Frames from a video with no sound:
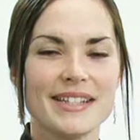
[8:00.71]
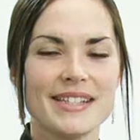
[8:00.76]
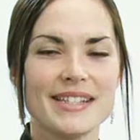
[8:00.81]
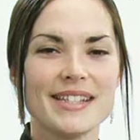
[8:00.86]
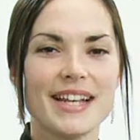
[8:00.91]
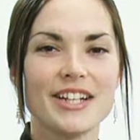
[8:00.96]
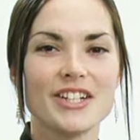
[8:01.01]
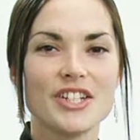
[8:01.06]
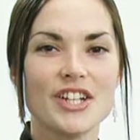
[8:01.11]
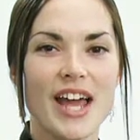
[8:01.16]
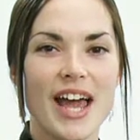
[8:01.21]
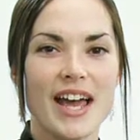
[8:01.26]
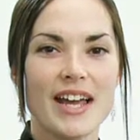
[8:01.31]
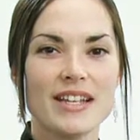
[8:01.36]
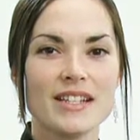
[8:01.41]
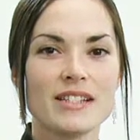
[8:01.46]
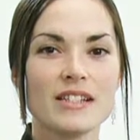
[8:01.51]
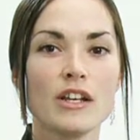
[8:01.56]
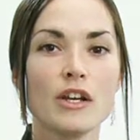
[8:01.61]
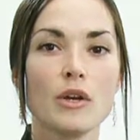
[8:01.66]
such
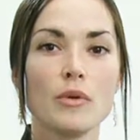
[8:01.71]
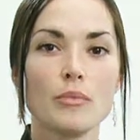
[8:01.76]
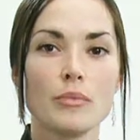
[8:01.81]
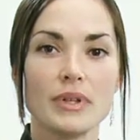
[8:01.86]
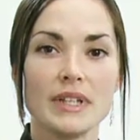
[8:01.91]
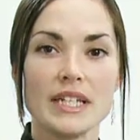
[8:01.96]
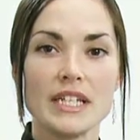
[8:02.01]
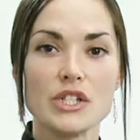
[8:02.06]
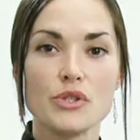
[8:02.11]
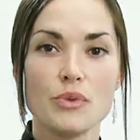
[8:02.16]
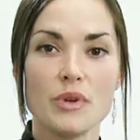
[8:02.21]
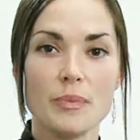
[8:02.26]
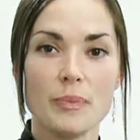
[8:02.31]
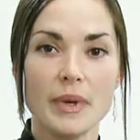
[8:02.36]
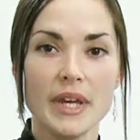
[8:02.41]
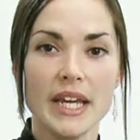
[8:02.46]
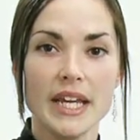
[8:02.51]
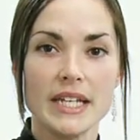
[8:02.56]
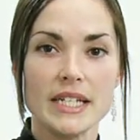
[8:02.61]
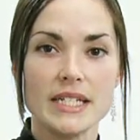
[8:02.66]
as please
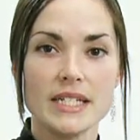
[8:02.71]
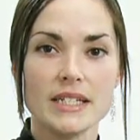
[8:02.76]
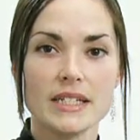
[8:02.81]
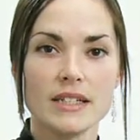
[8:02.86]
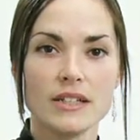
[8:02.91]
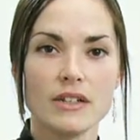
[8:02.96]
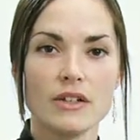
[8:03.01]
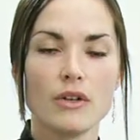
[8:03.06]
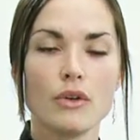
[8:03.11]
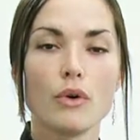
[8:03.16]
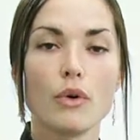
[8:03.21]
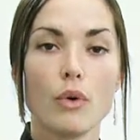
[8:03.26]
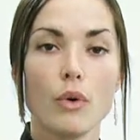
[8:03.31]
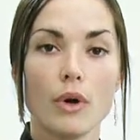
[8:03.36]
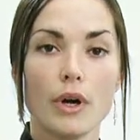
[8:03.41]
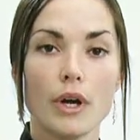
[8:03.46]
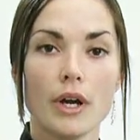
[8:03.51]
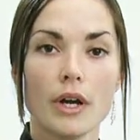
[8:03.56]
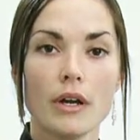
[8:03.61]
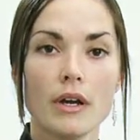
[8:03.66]
repeat
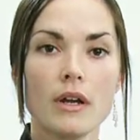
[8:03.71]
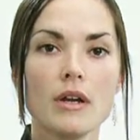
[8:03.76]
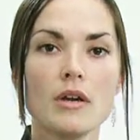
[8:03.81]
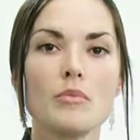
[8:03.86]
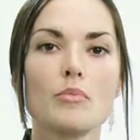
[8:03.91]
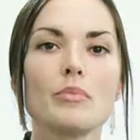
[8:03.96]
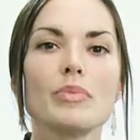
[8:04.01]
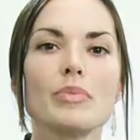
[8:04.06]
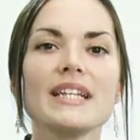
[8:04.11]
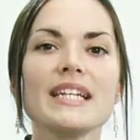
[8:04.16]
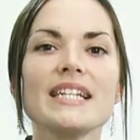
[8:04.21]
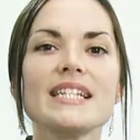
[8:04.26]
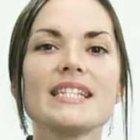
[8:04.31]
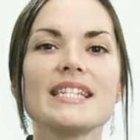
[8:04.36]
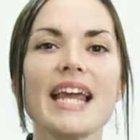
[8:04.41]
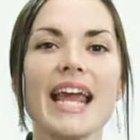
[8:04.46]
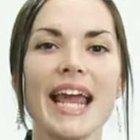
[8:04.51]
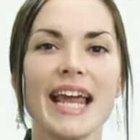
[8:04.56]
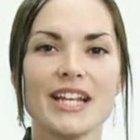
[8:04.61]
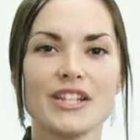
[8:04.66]
or please
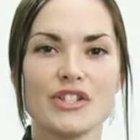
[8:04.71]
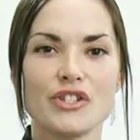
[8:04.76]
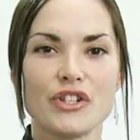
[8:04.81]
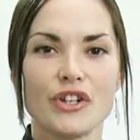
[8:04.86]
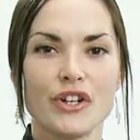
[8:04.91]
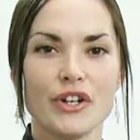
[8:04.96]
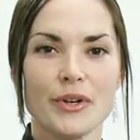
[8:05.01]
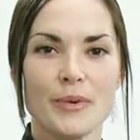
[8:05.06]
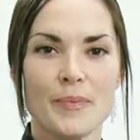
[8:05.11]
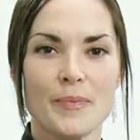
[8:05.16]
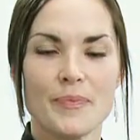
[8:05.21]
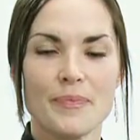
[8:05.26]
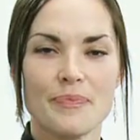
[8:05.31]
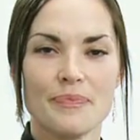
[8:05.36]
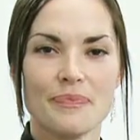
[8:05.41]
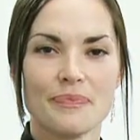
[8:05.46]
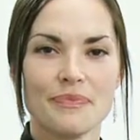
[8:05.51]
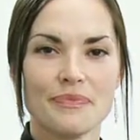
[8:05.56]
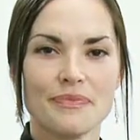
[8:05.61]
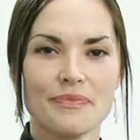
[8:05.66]
answer.
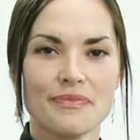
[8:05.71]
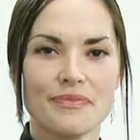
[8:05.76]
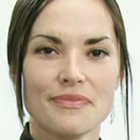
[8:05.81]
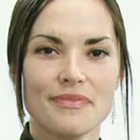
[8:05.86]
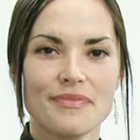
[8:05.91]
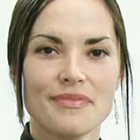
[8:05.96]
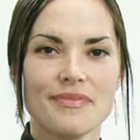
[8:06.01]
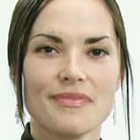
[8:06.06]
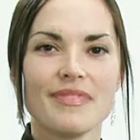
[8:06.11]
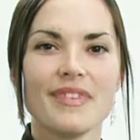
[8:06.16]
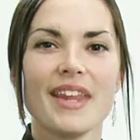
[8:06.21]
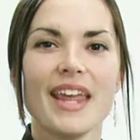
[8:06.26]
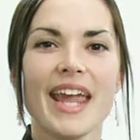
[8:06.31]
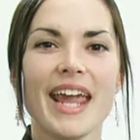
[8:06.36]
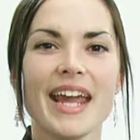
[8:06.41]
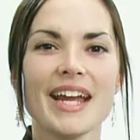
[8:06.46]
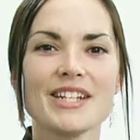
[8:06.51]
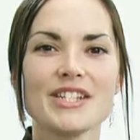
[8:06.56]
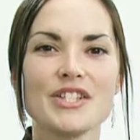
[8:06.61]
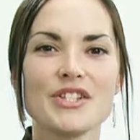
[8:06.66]

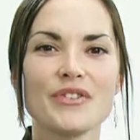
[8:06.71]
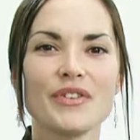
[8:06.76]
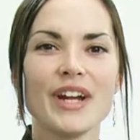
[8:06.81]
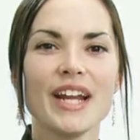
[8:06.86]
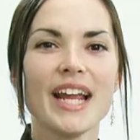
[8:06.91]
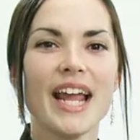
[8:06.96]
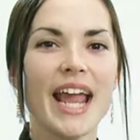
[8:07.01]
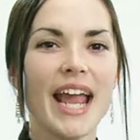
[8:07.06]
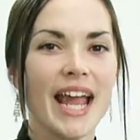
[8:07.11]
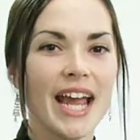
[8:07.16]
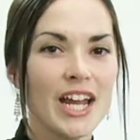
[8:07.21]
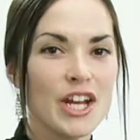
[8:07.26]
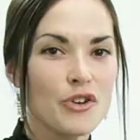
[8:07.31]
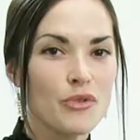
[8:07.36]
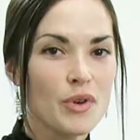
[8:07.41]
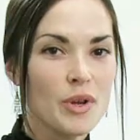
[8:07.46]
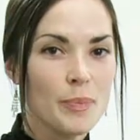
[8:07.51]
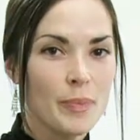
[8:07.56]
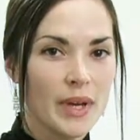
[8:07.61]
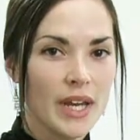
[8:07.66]
Answering and
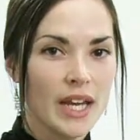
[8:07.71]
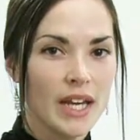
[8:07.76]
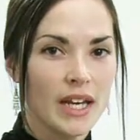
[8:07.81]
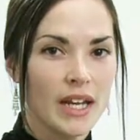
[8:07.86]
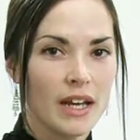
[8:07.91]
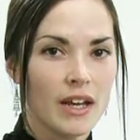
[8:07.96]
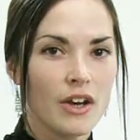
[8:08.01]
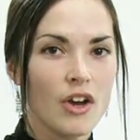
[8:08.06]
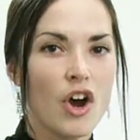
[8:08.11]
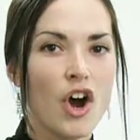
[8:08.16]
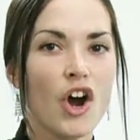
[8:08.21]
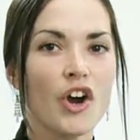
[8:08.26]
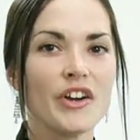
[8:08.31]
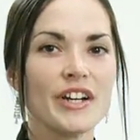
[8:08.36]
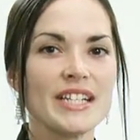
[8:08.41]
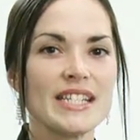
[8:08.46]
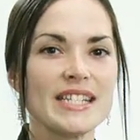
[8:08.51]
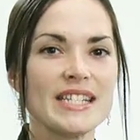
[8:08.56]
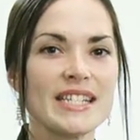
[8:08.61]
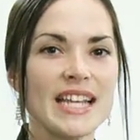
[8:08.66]
repeating are
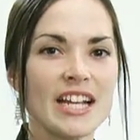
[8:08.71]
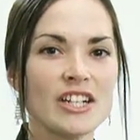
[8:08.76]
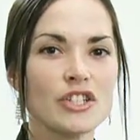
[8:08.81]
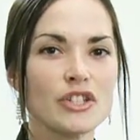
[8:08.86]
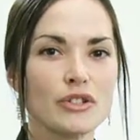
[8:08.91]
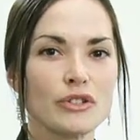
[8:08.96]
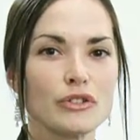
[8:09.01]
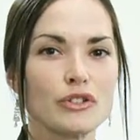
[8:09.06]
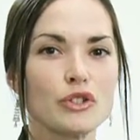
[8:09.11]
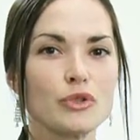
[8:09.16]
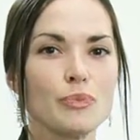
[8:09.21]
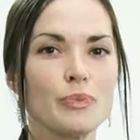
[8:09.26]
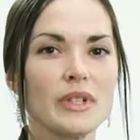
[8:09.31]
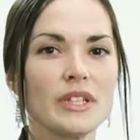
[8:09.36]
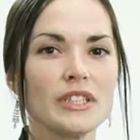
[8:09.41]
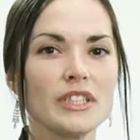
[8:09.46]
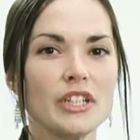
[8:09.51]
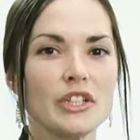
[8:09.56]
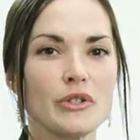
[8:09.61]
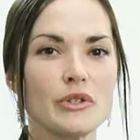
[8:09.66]
essential to
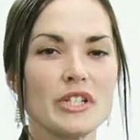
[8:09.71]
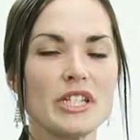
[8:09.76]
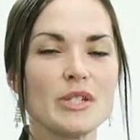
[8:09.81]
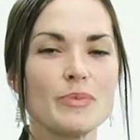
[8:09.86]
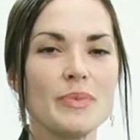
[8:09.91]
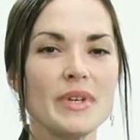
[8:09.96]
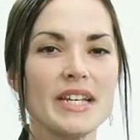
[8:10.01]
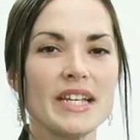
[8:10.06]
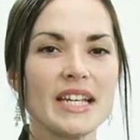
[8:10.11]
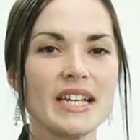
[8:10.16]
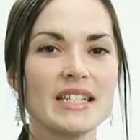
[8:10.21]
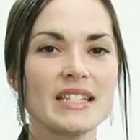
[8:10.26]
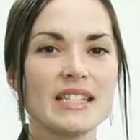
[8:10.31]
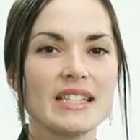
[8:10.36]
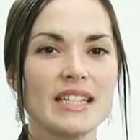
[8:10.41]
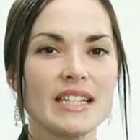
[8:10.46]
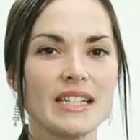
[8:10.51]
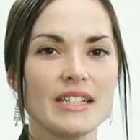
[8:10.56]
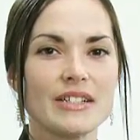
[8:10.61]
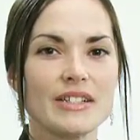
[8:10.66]
building your speaking
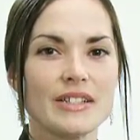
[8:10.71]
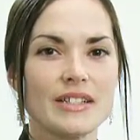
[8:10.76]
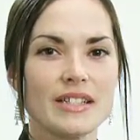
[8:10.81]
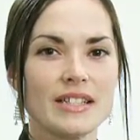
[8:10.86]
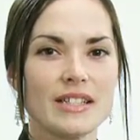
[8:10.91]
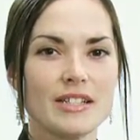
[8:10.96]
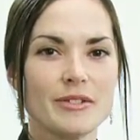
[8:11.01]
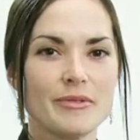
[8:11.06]
skills.